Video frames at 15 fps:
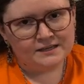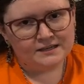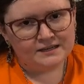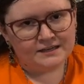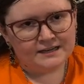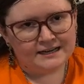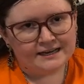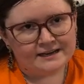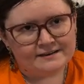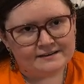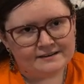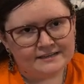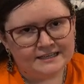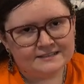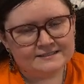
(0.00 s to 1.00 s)
And
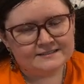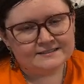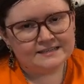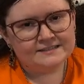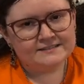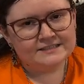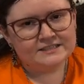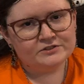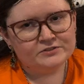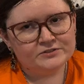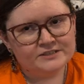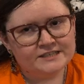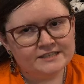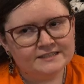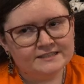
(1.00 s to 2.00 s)
it's
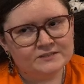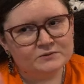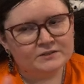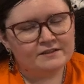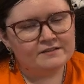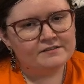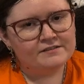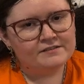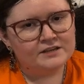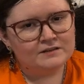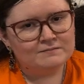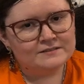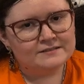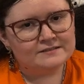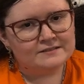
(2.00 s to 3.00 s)
interesting because one of the
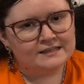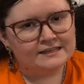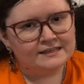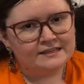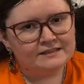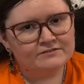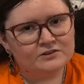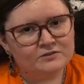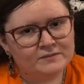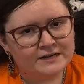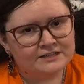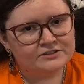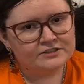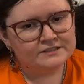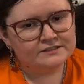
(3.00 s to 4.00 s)
themes is like evil
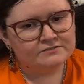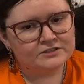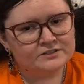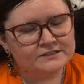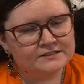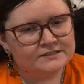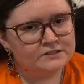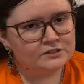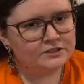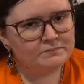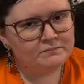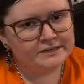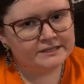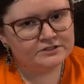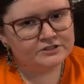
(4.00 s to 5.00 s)
magic versus good
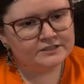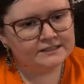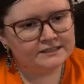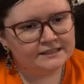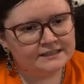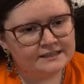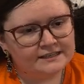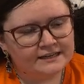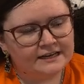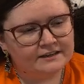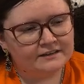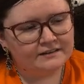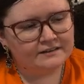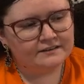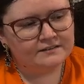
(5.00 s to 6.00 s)
magic, and
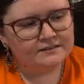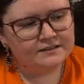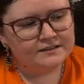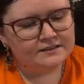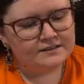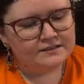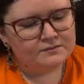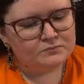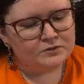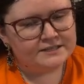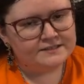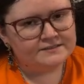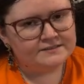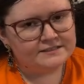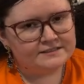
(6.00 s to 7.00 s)
Gail
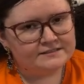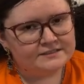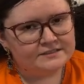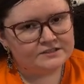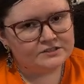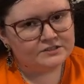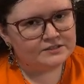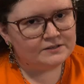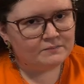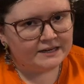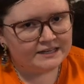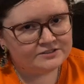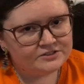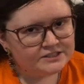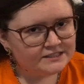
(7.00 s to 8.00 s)
brings in this good
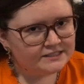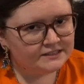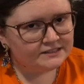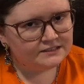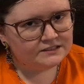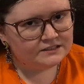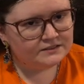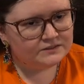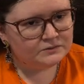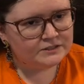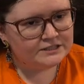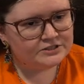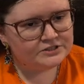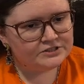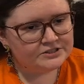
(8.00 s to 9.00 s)
magic,
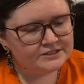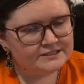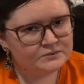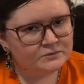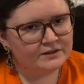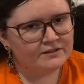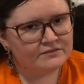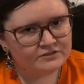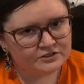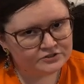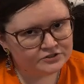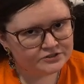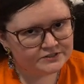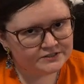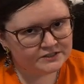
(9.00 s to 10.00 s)
which is where the
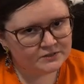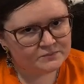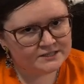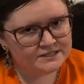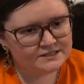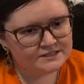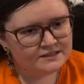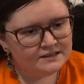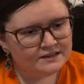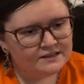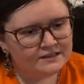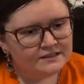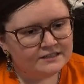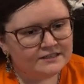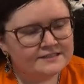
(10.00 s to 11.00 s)
vultures come in,
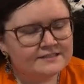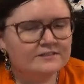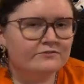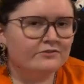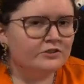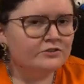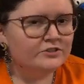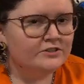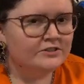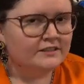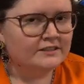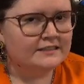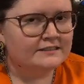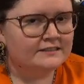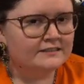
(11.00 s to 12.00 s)
because the vultures aren't
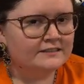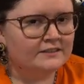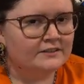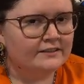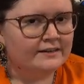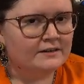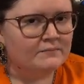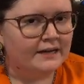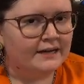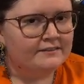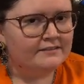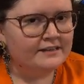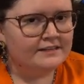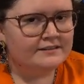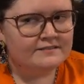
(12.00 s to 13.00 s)
necessarily a bad
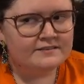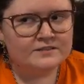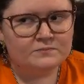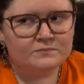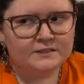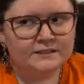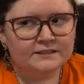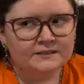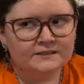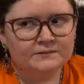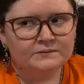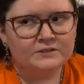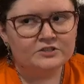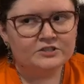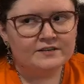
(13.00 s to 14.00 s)
thing in this book,
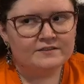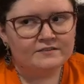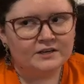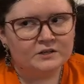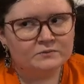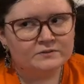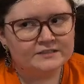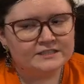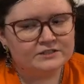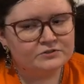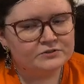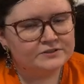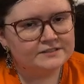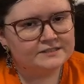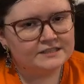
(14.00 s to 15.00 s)
which I thought was
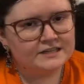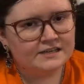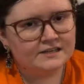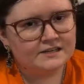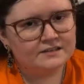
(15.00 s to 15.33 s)
interesting.